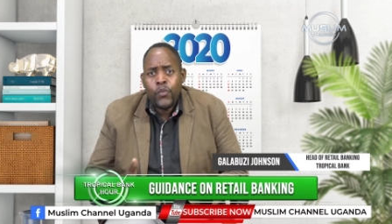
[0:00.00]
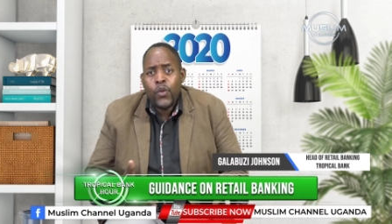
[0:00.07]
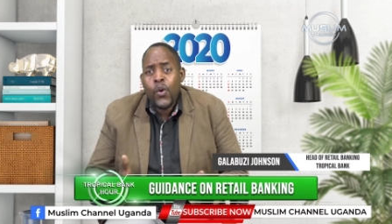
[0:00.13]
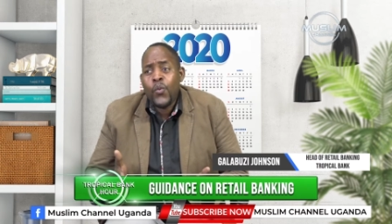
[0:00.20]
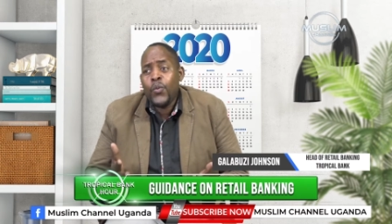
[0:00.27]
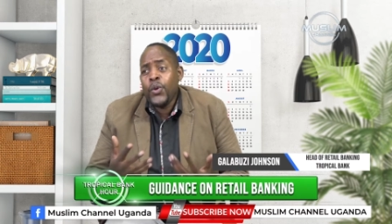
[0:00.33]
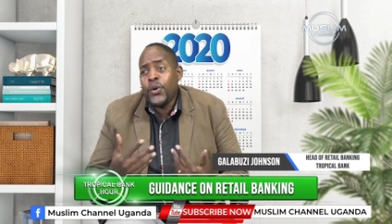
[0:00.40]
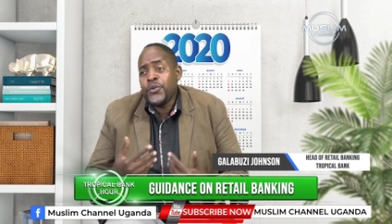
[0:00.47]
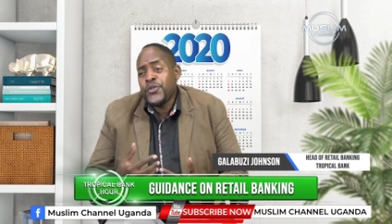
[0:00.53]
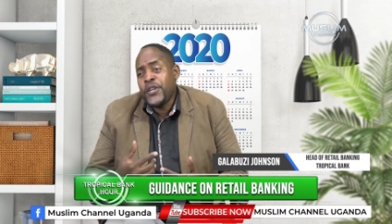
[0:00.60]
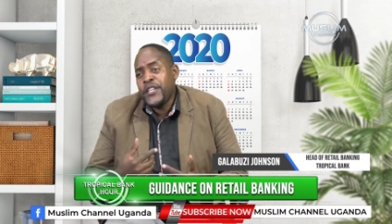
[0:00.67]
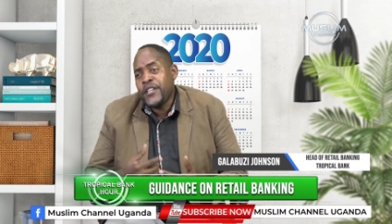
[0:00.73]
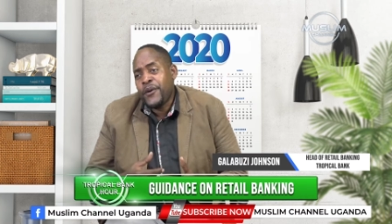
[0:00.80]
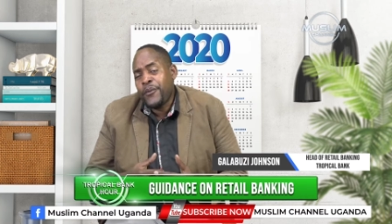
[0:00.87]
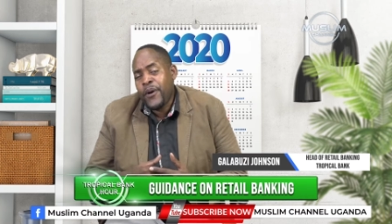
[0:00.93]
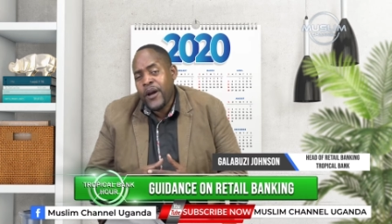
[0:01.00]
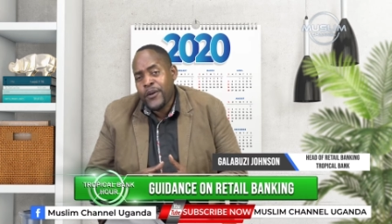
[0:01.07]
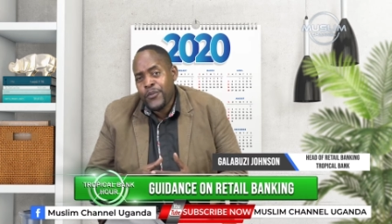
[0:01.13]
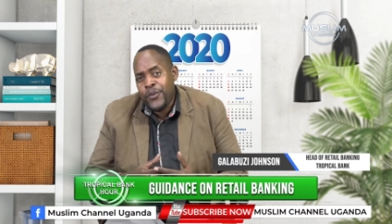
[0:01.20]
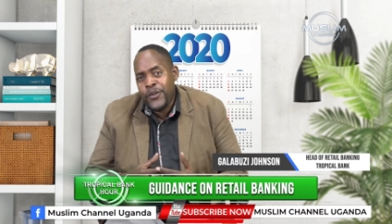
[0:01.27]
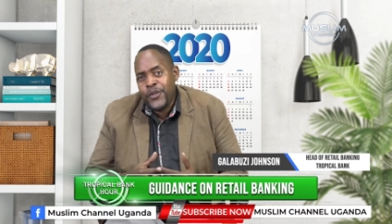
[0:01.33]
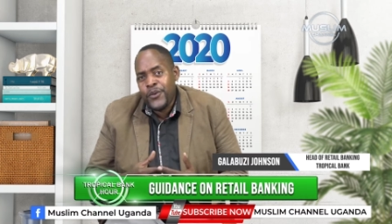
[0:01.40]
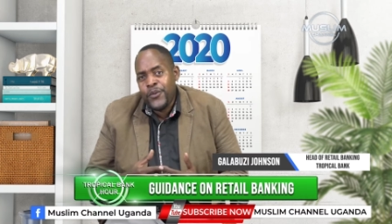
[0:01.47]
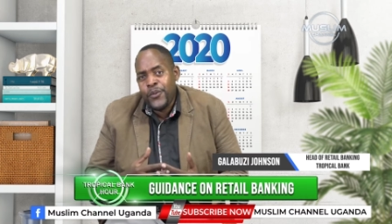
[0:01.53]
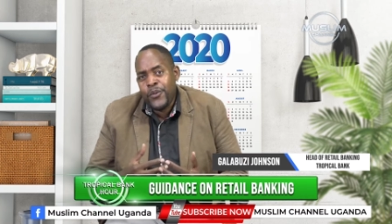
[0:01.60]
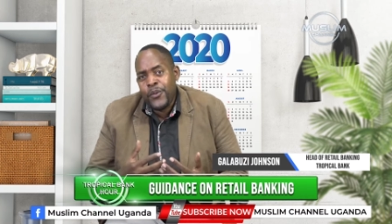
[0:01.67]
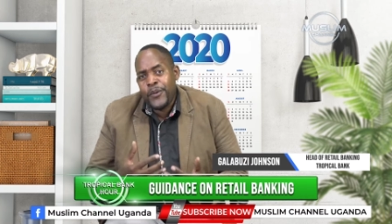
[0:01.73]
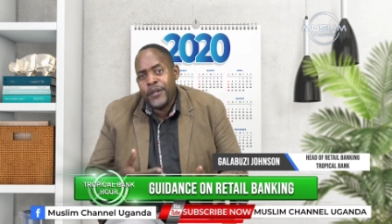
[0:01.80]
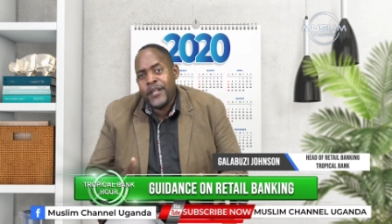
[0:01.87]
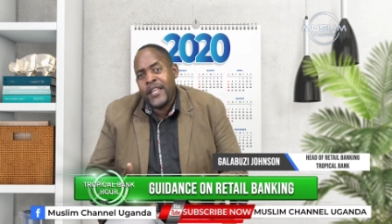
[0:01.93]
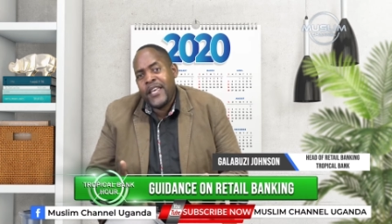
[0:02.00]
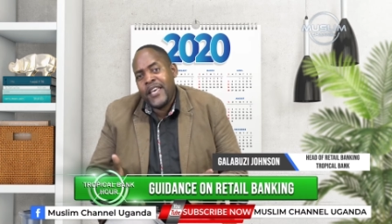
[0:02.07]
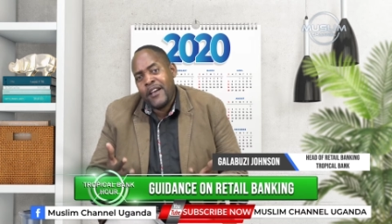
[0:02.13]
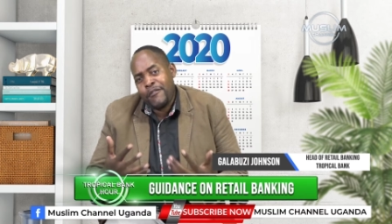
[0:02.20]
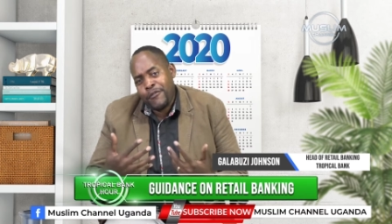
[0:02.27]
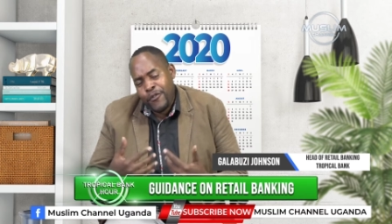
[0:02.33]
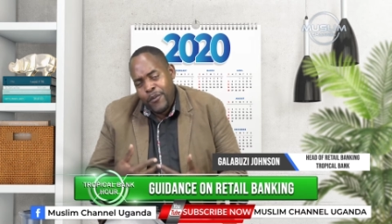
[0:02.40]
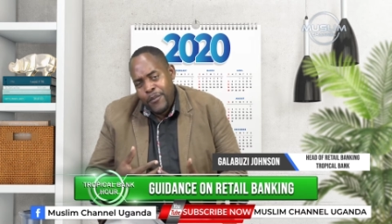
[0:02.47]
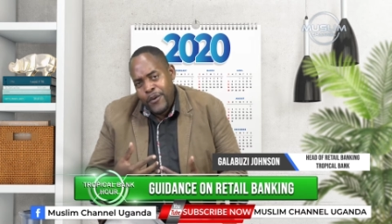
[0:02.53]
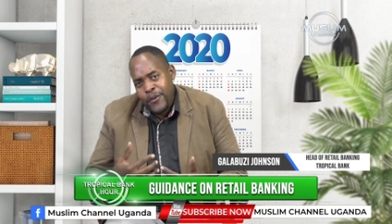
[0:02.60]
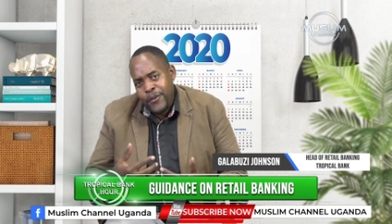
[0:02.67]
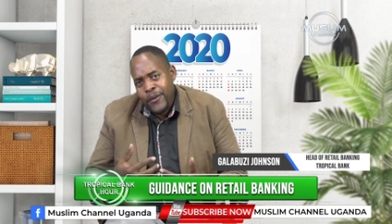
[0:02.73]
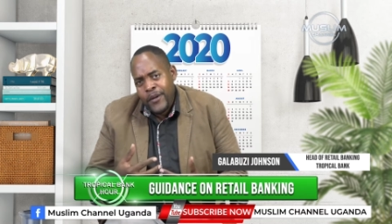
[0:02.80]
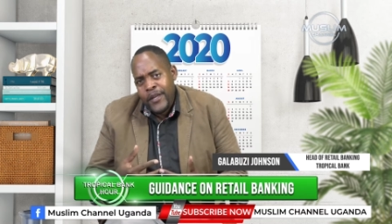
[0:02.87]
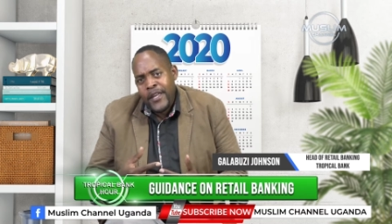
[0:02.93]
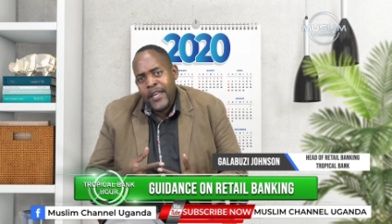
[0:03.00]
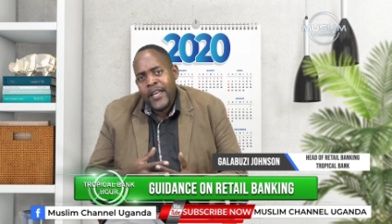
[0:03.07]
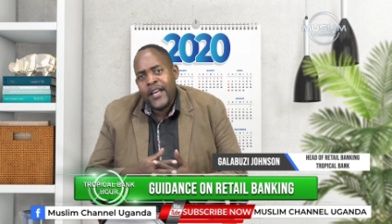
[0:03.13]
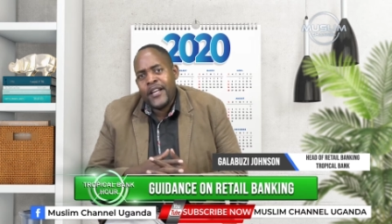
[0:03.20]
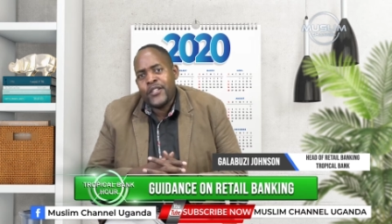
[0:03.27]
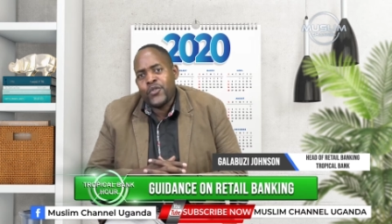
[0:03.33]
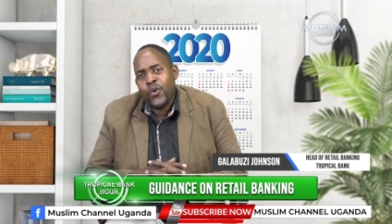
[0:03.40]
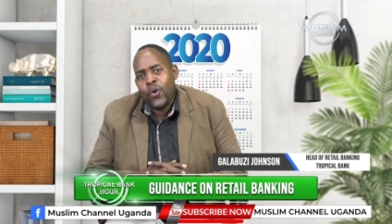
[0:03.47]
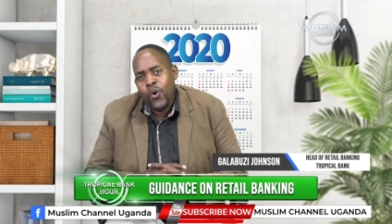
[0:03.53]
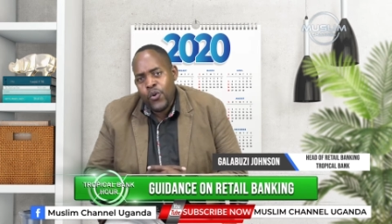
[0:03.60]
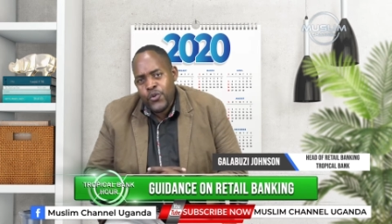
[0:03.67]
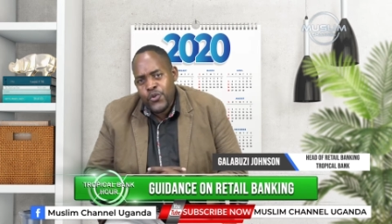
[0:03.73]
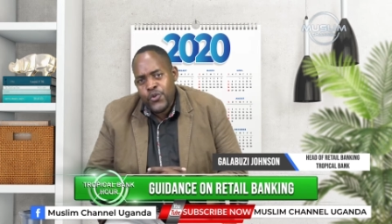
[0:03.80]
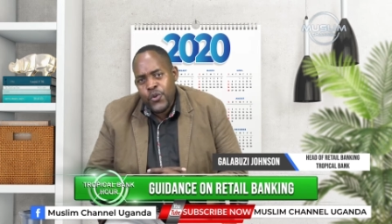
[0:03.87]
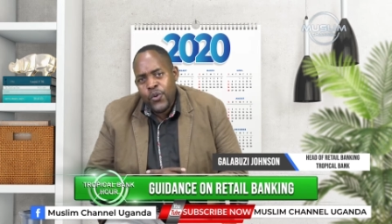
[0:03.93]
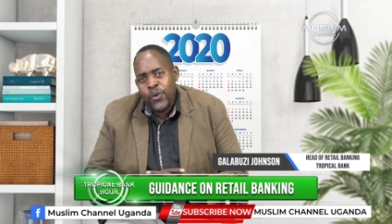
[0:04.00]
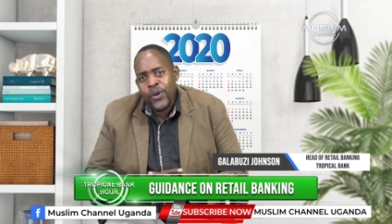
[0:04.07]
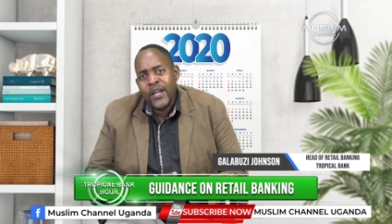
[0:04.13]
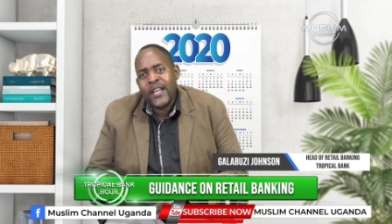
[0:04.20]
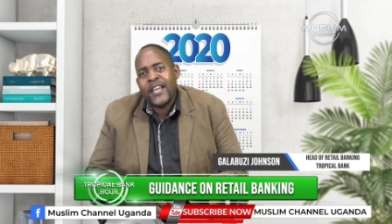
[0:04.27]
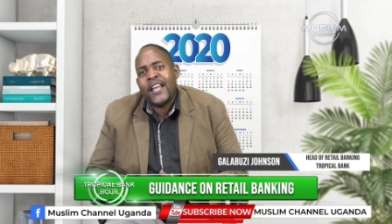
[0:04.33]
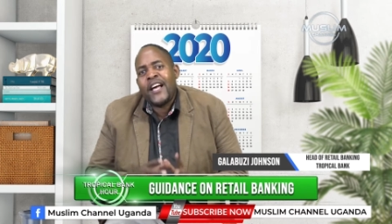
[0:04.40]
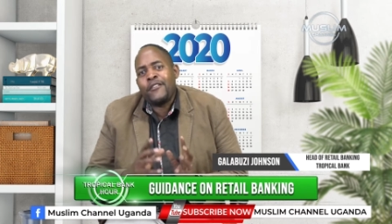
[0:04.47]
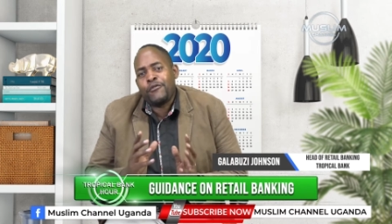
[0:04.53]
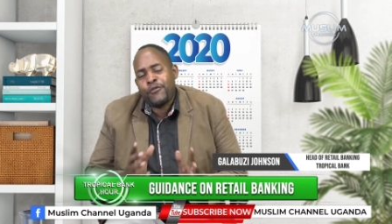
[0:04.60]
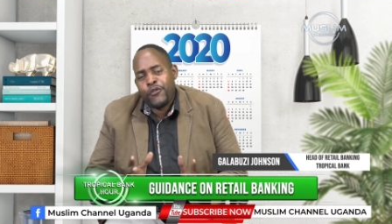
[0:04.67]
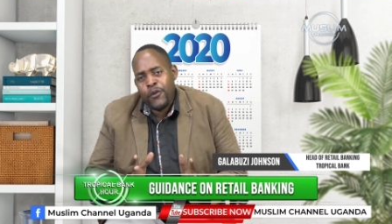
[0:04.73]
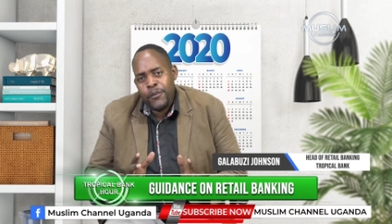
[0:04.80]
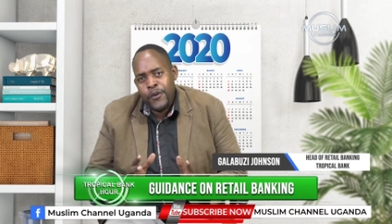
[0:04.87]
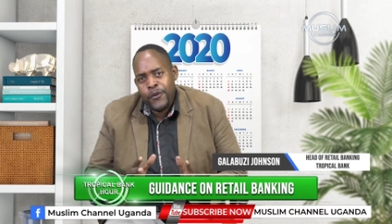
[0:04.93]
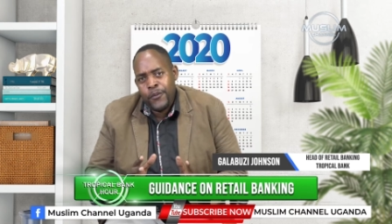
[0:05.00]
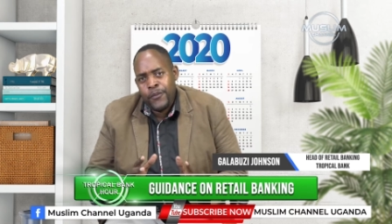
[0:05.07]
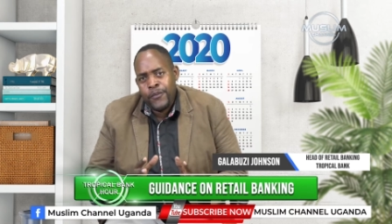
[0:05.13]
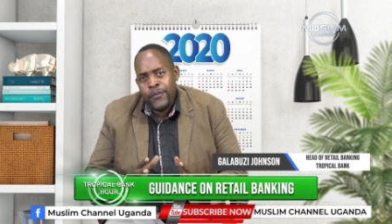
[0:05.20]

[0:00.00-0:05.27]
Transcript: We'll also interact with you, we will hear from you, and also learn from you.